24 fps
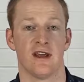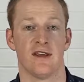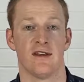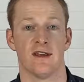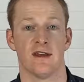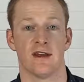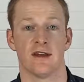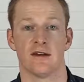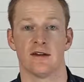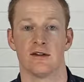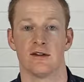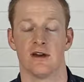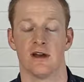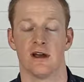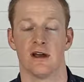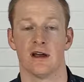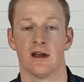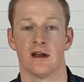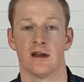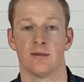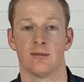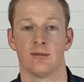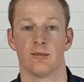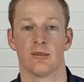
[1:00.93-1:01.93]

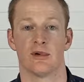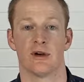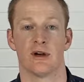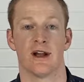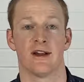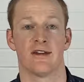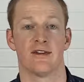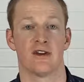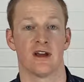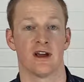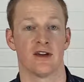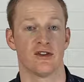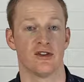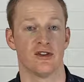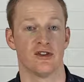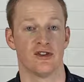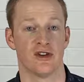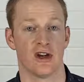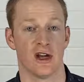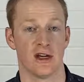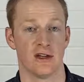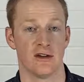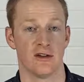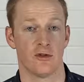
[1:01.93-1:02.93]
that pronunciation
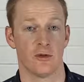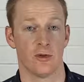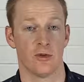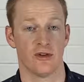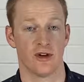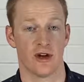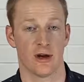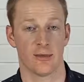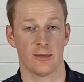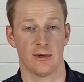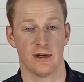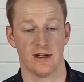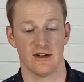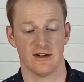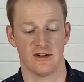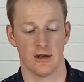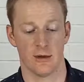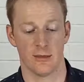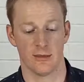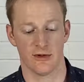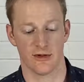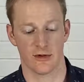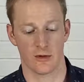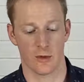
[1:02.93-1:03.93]
changes with Japanese
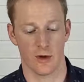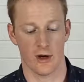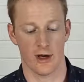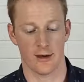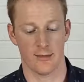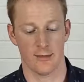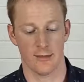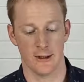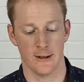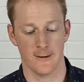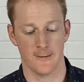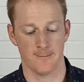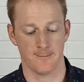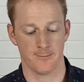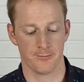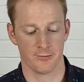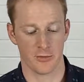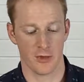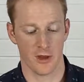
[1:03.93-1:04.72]
numbers quite a bit.